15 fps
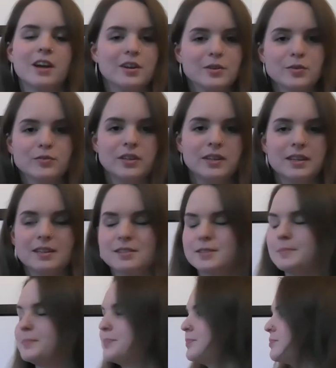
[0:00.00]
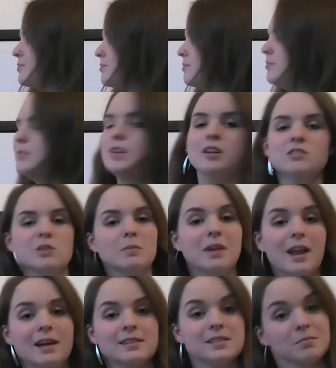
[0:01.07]
and your feelings. So I'm gonna
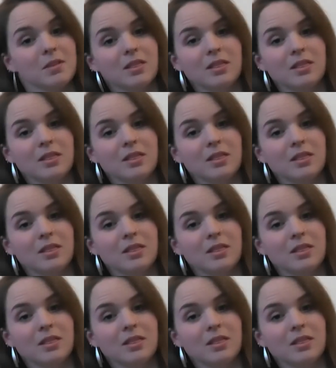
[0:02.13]
add some